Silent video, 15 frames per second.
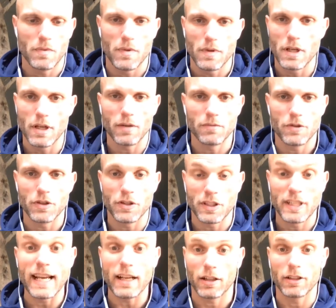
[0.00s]
know, just
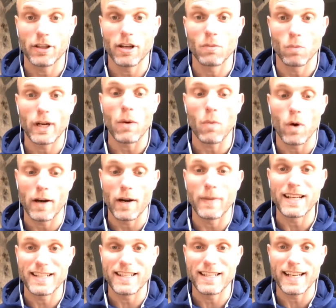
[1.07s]
get clear on what I want in my
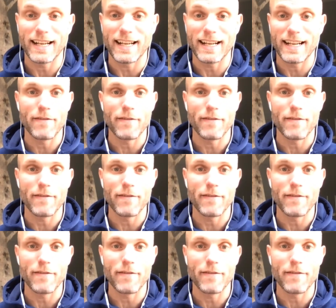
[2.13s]
sex life.